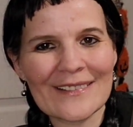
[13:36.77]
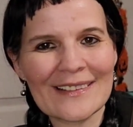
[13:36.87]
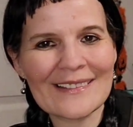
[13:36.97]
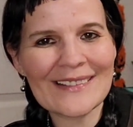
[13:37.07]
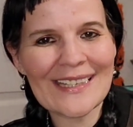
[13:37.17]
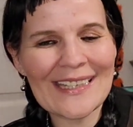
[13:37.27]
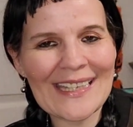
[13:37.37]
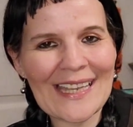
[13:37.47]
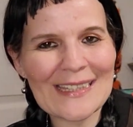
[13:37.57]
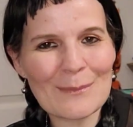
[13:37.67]
Little kitty
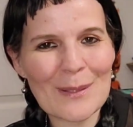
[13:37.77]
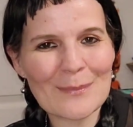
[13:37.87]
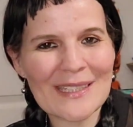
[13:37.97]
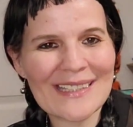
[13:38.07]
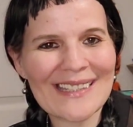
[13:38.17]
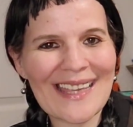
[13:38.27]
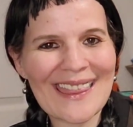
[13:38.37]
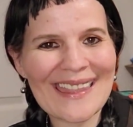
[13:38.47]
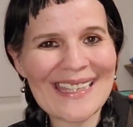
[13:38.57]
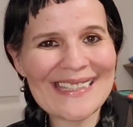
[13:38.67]
cat in the pumpkin.
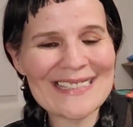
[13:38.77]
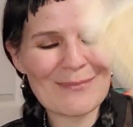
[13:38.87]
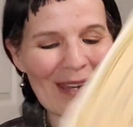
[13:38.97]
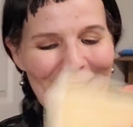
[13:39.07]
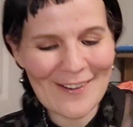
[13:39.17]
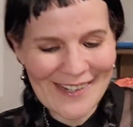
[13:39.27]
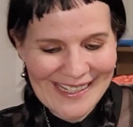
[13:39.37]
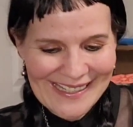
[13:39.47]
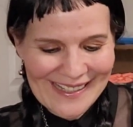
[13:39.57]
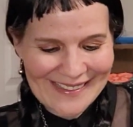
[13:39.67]
Thanks,
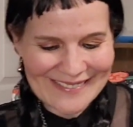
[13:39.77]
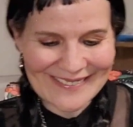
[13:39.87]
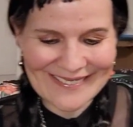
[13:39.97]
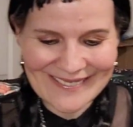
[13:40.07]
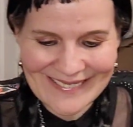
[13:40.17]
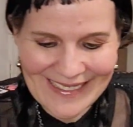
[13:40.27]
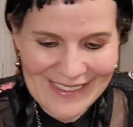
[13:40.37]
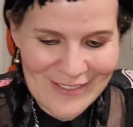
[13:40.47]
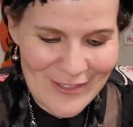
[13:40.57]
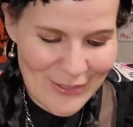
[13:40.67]
Mary.
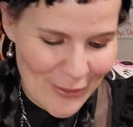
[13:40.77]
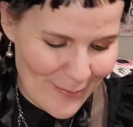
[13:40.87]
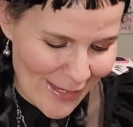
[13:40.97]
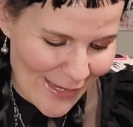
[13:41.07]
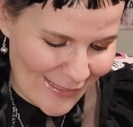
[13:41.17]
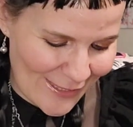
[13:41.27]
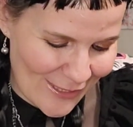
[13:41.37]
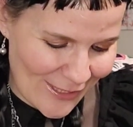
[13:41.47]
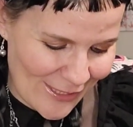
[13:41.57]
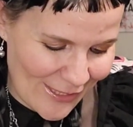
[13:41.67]
Thank you so
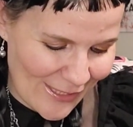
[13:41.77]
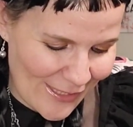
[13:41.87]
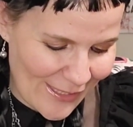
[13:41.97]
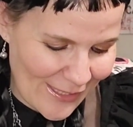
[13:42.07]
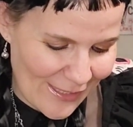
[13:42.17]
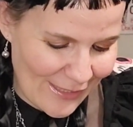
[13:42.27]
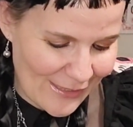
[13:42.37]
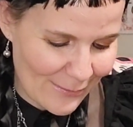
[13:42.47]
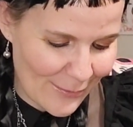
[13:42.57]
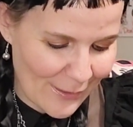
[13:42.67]
much.
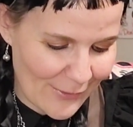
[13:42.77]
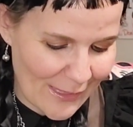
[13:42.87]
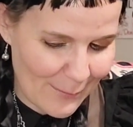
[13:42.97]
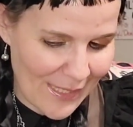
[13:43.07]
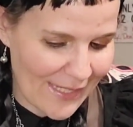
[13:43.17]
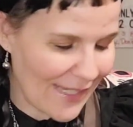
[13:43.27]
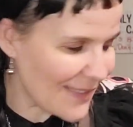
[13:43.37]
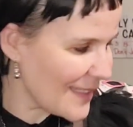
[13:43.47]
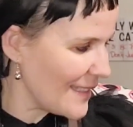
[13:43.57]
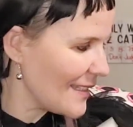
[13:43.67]
Put everything back
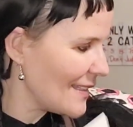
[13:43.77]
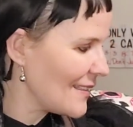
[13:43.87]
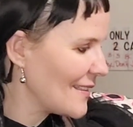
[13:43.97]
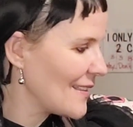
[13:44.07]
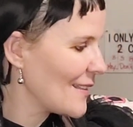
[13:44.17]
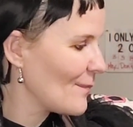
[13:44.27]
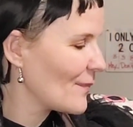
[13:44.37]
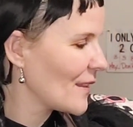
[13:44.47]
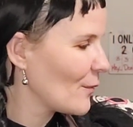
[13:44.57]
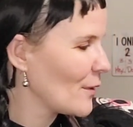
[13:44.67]
as is. I
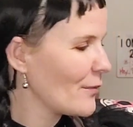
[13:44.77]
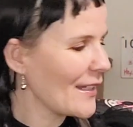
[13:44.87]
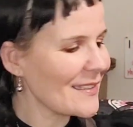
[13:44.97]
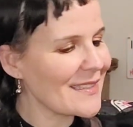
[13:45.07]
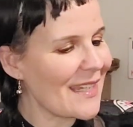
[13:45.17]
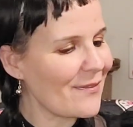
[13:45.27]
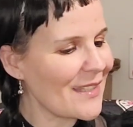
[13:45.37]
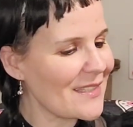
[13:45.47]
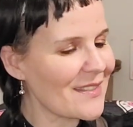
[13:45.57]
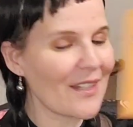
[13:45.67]
wonder if I could save
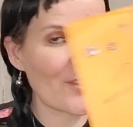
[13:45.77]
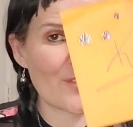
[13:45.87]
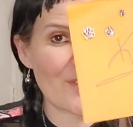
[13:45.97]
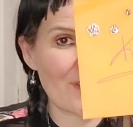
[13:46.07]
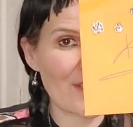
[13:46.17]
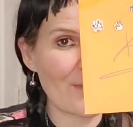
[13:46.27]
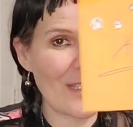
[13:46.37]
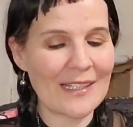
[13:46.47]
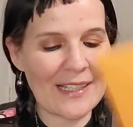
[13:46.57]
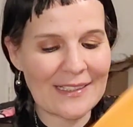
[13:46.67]
these stickers because I
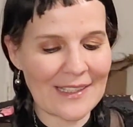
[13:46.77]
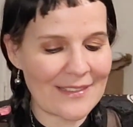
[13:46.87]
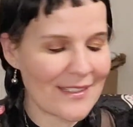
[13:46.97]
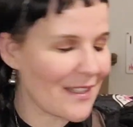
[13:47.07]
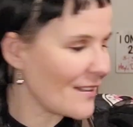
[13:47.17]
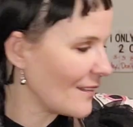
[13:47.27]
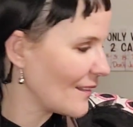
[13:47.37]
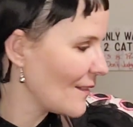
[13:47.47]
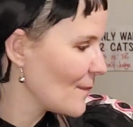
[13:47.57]
really like that skull.